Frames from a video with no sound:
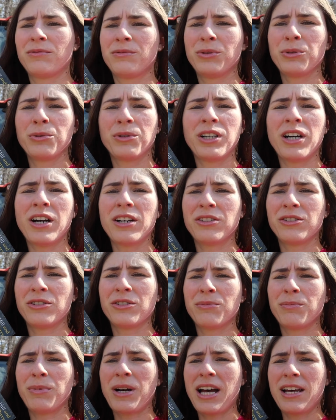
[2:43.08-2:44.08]
Fruit
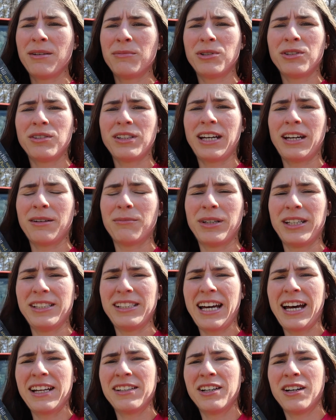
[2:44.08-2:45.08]
Gardener's Bible that my
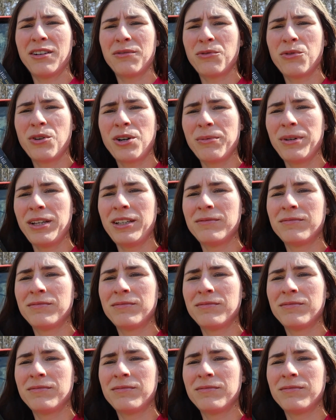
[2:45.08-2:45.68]
dad got for me.